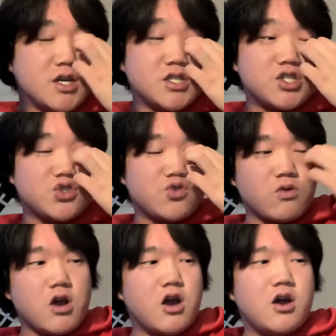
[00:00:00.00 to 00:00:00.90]

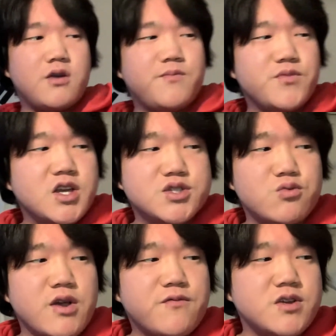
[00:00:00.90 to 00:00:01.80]
straw as a
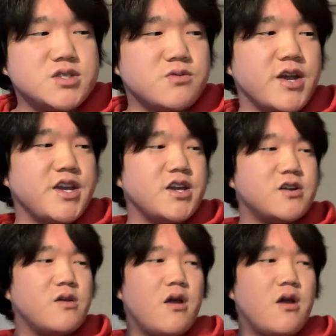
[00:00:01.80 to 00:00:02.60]
reference right here.